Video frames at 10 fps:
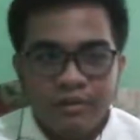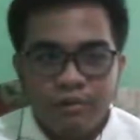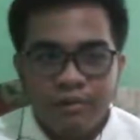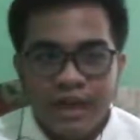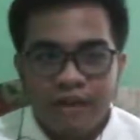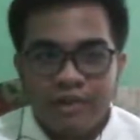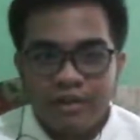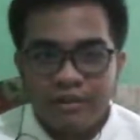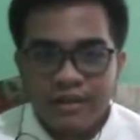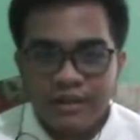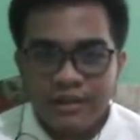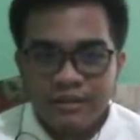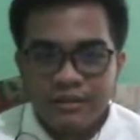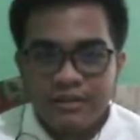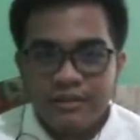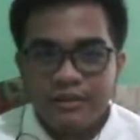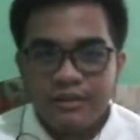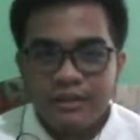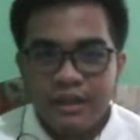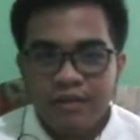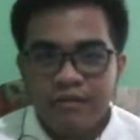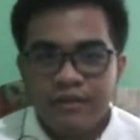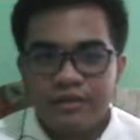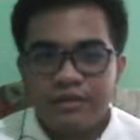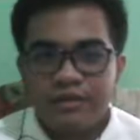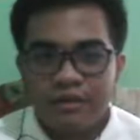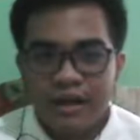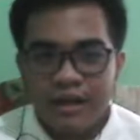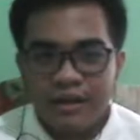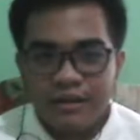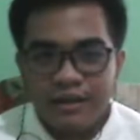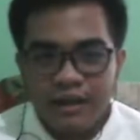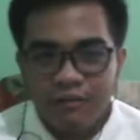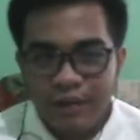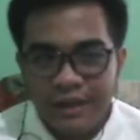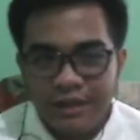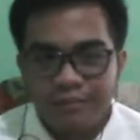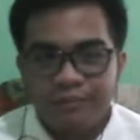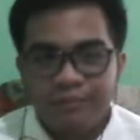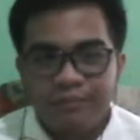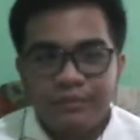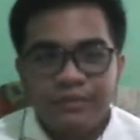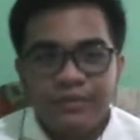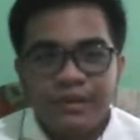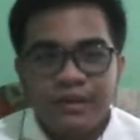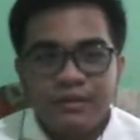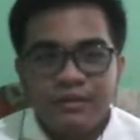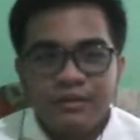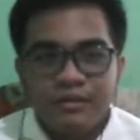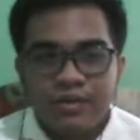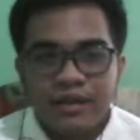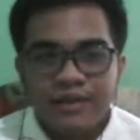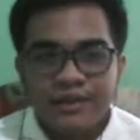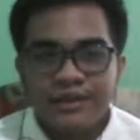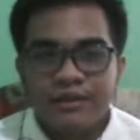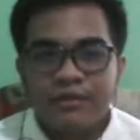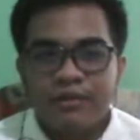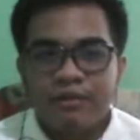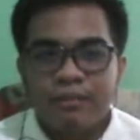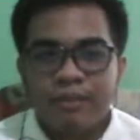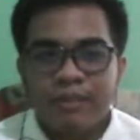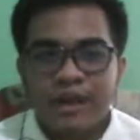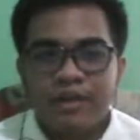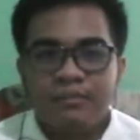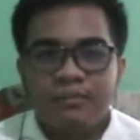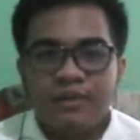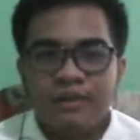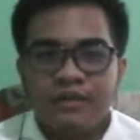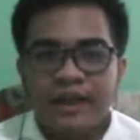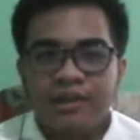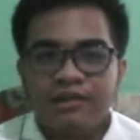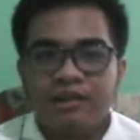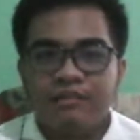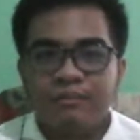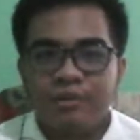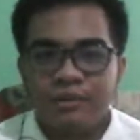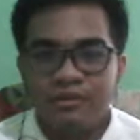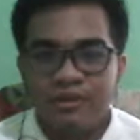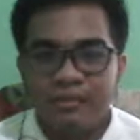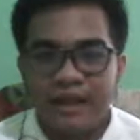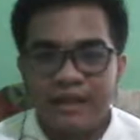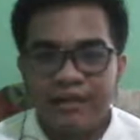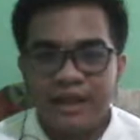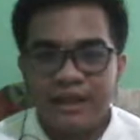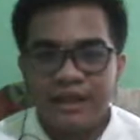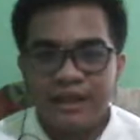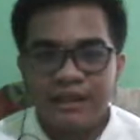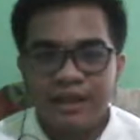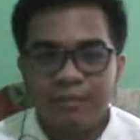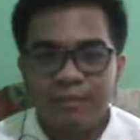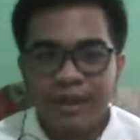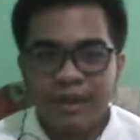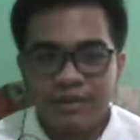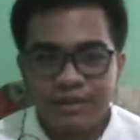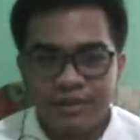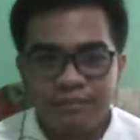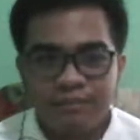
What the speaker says: We have the thrust, lift, drag, and weight. Thrust is the forward momentum of the aircraft produced by their engines and propellers.